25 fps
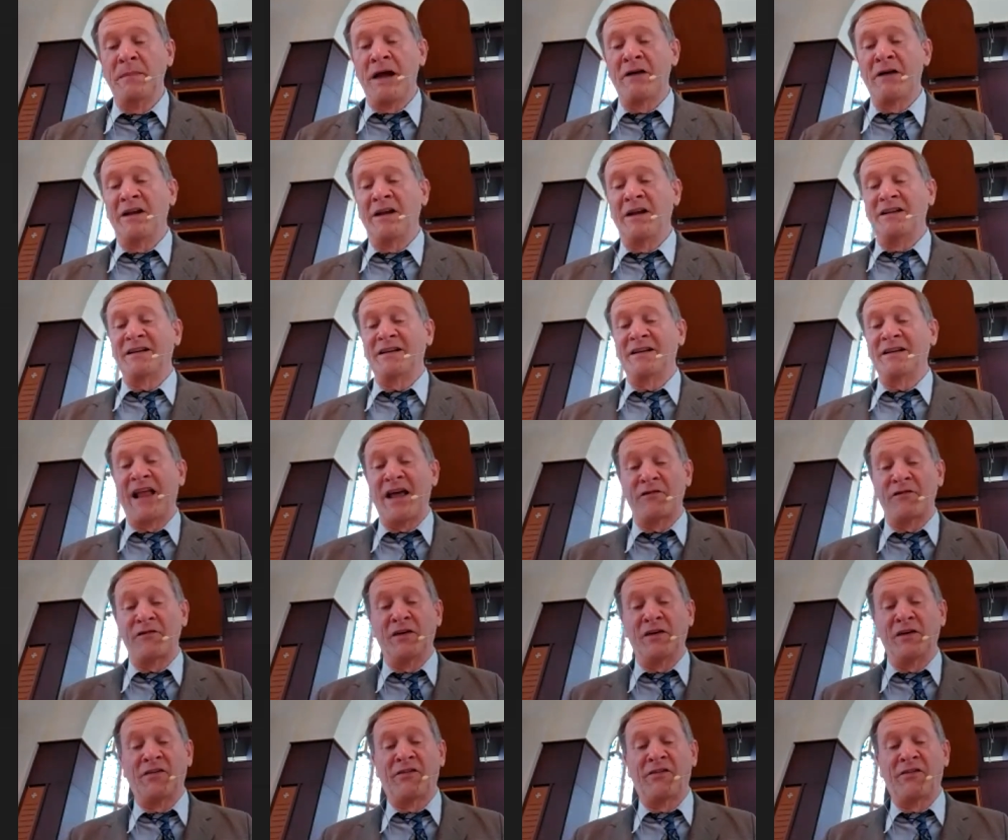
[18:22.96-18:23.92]
merit and
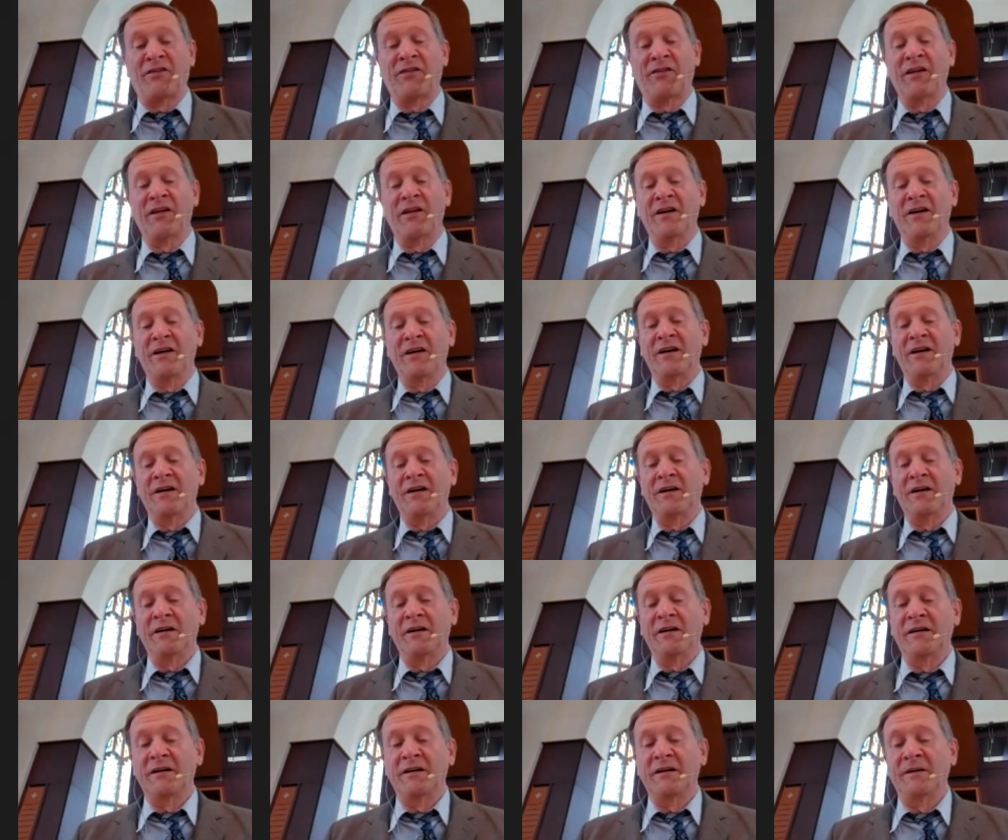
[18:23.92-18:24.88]
efforts
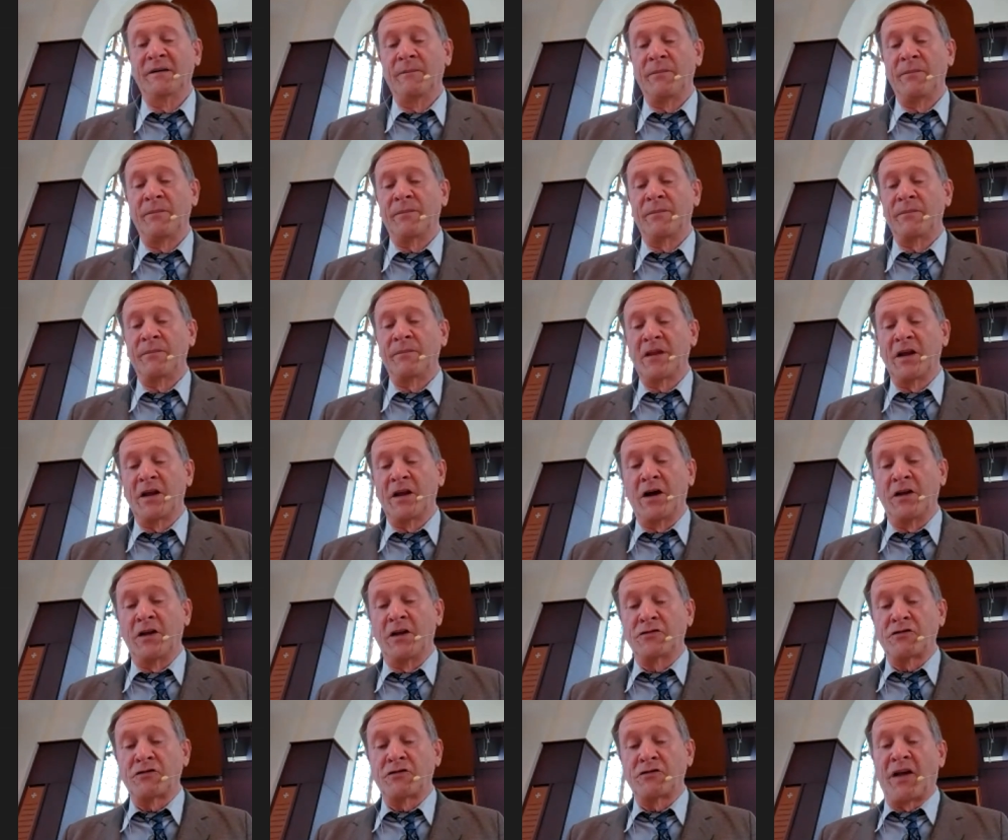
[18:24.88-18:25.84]

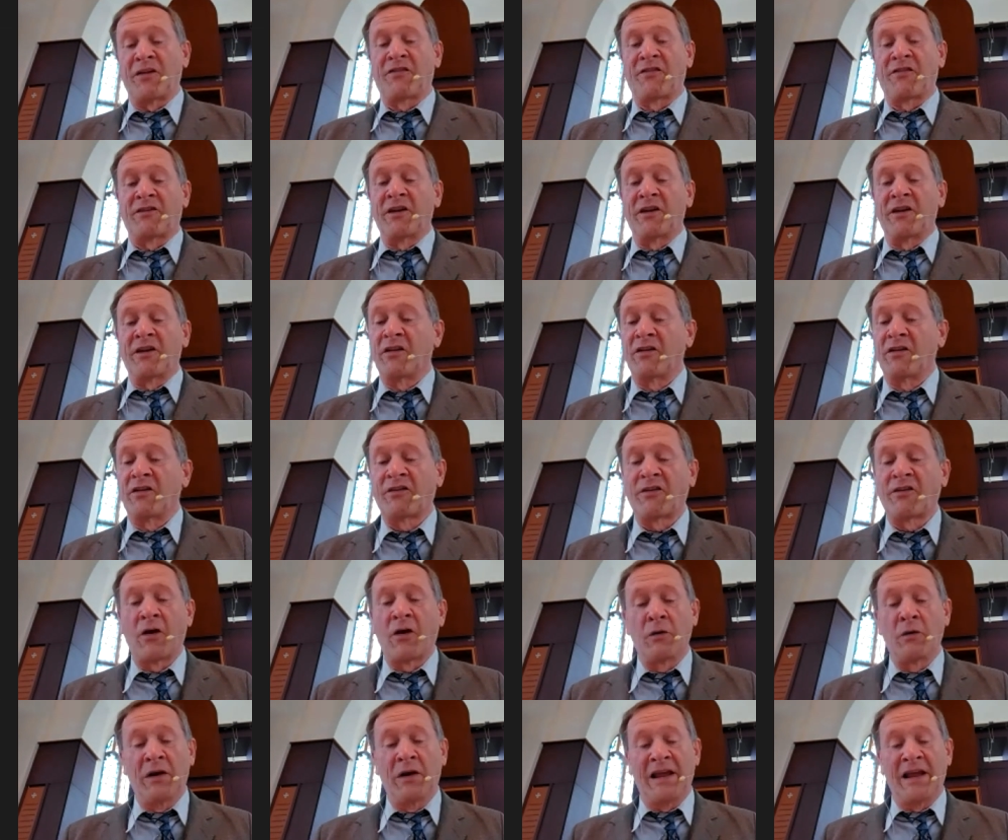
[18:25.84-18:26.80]
and trust
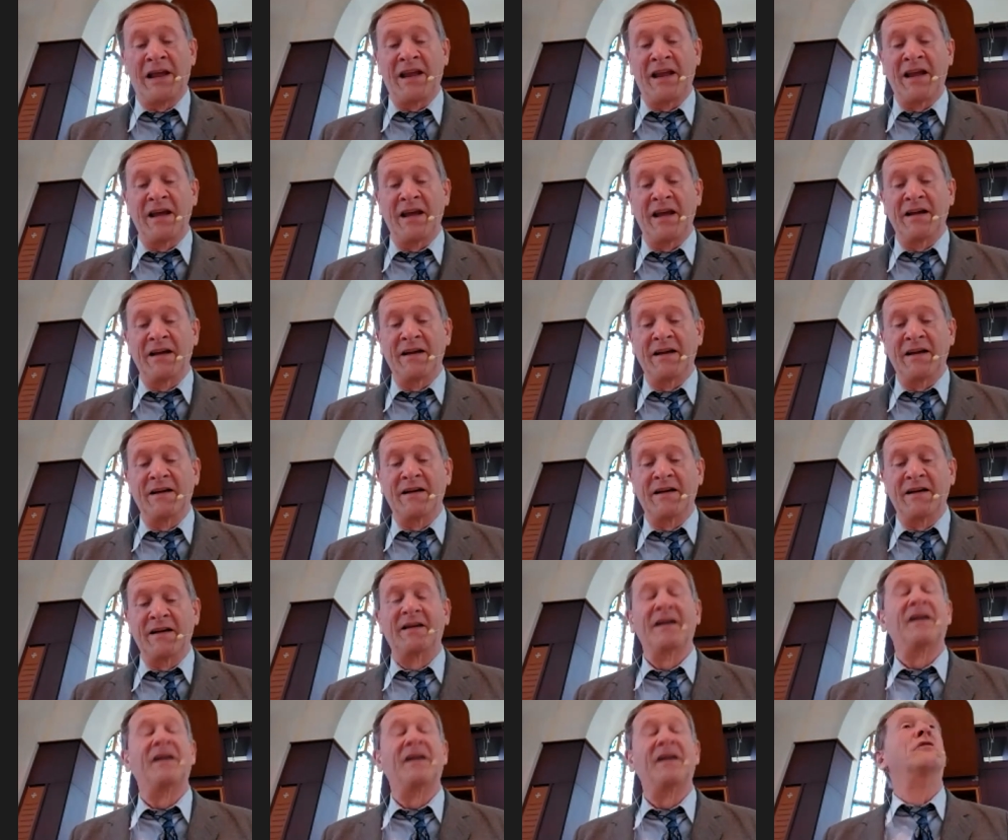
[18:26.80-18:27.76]
solely
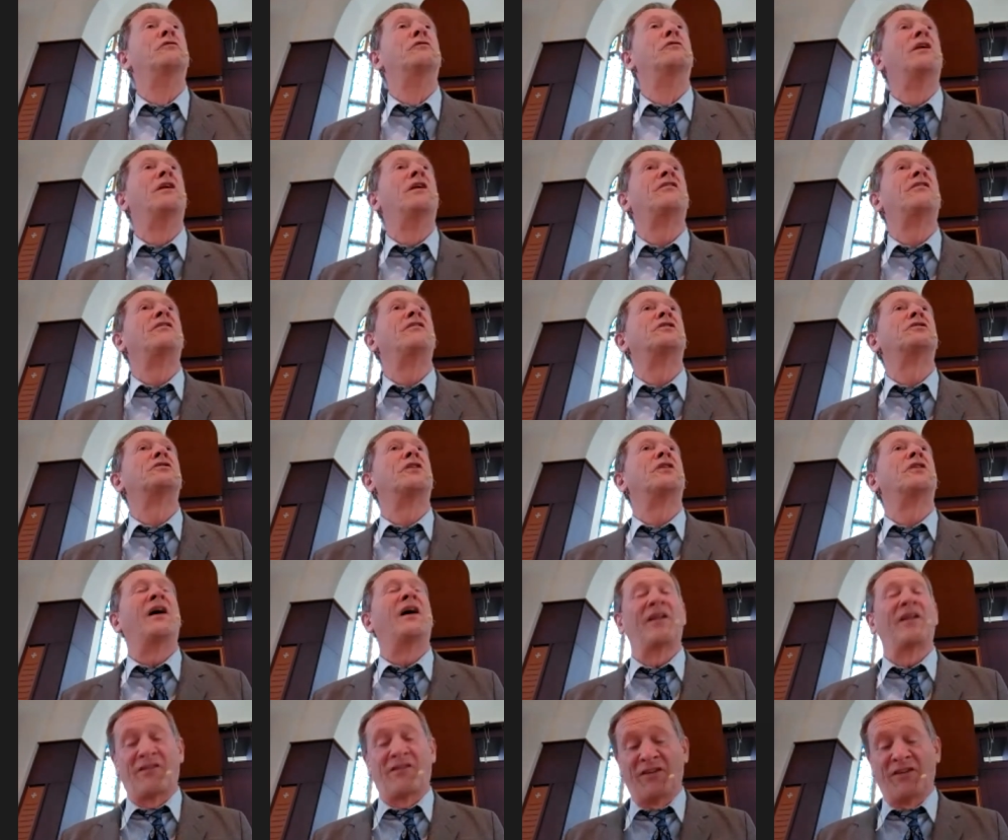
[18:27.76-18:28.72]
in the risen
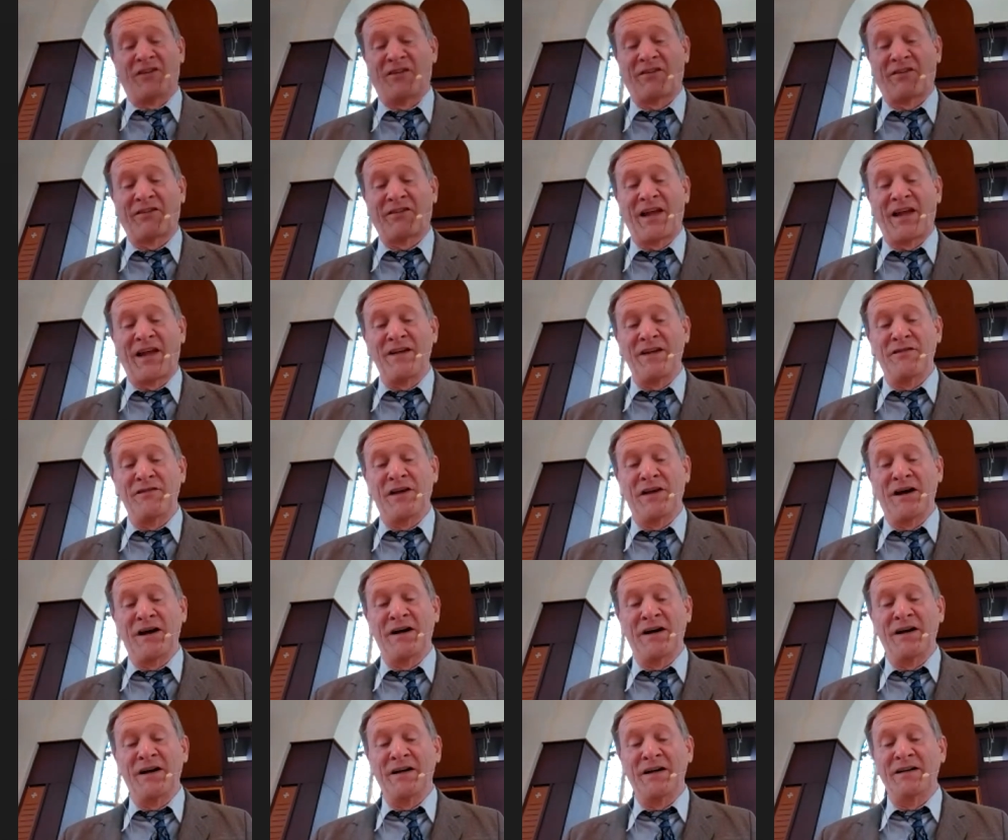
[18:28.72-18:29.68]
Christ, the
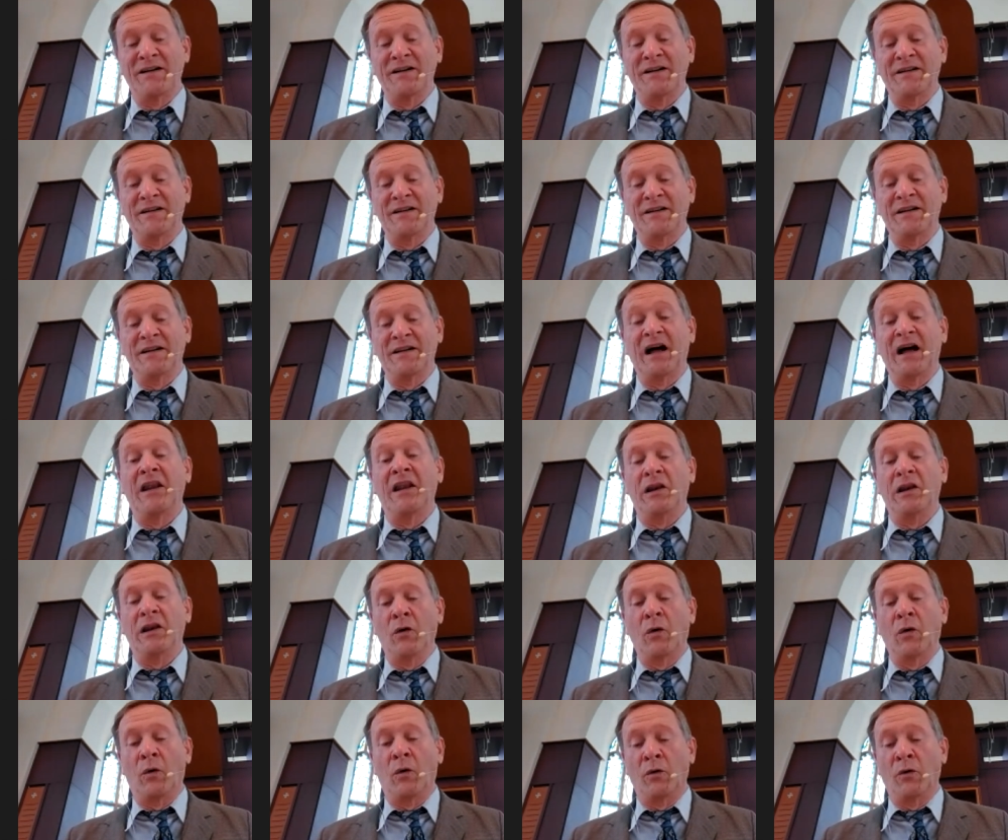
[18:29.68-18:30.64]
Saviour and
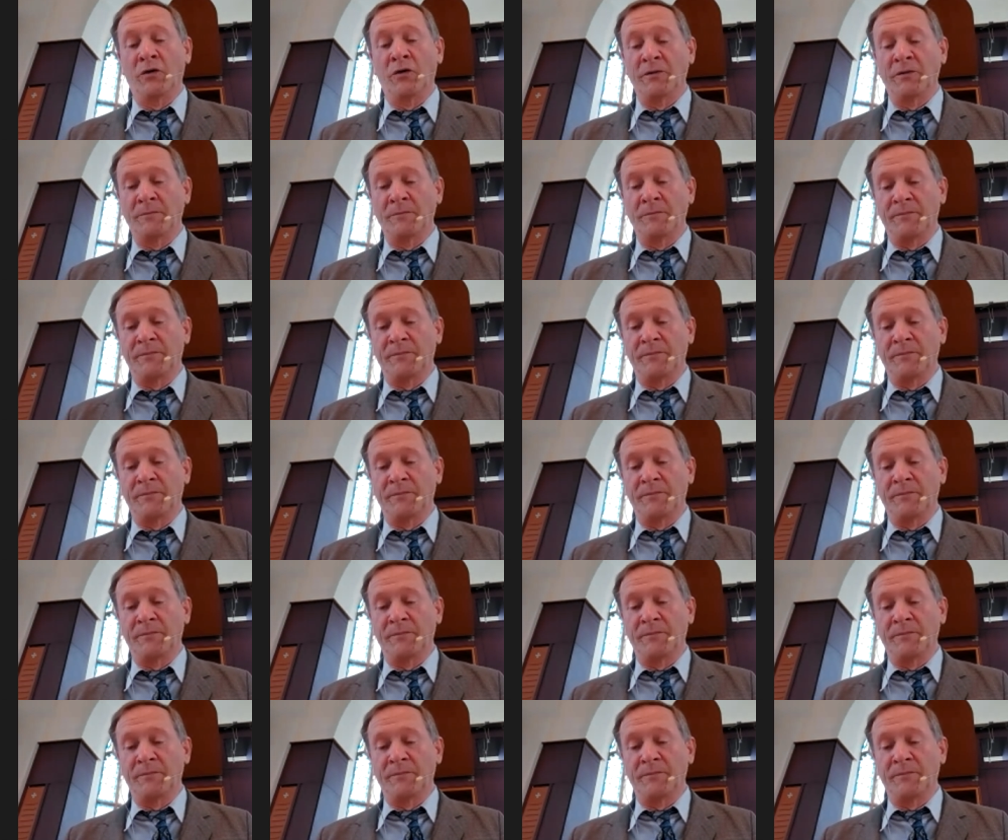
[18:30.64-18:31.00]
Lord.